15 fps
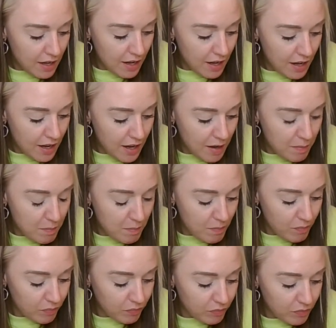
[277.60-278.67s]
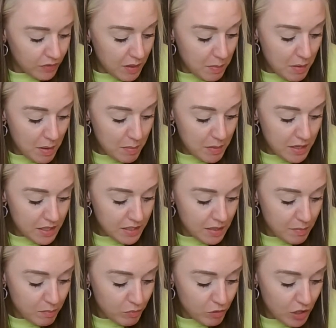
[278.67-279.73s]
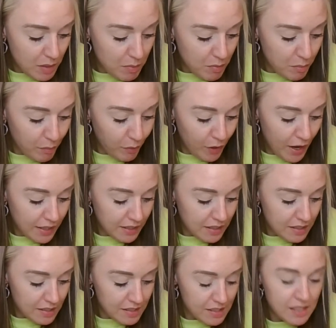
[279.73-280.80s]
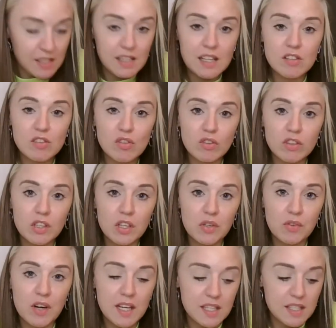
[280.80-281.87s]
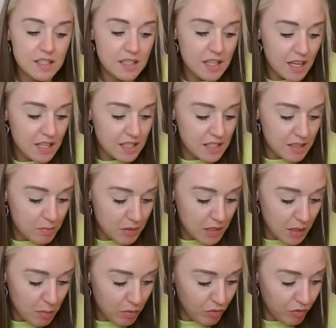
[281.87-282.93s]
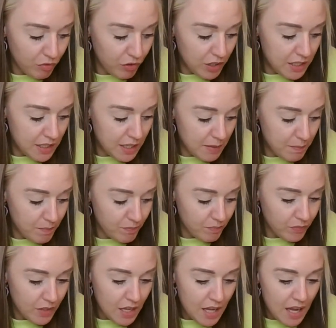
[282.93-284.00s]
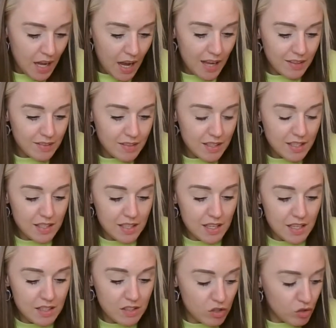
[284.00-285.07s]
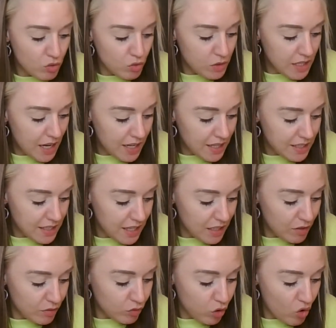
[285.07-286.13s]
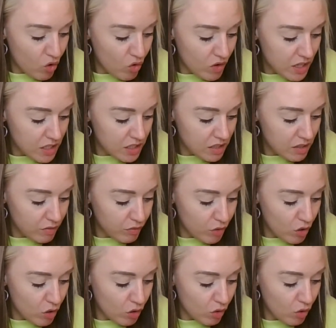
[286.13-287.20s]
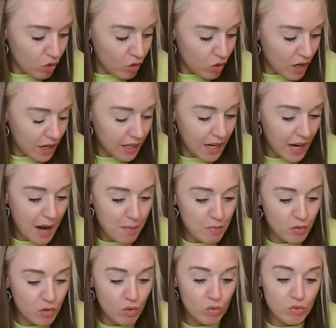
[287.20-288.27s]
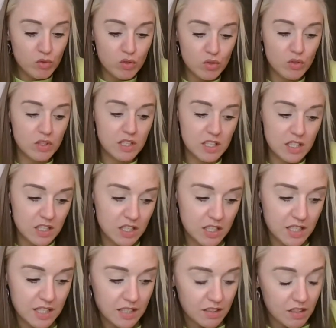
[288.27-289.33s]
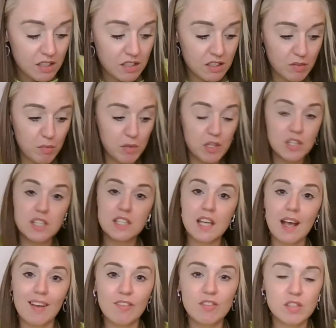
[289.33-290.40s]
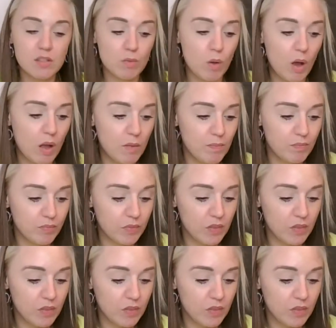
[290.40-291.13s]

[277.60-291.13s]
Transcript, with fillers: Um, there may be some type of pregnancy that's on the horizon and some type of freedom. And this is the zodiac sign of Taurus, Virgo, and Capricorn. So this is this can be yourself as well.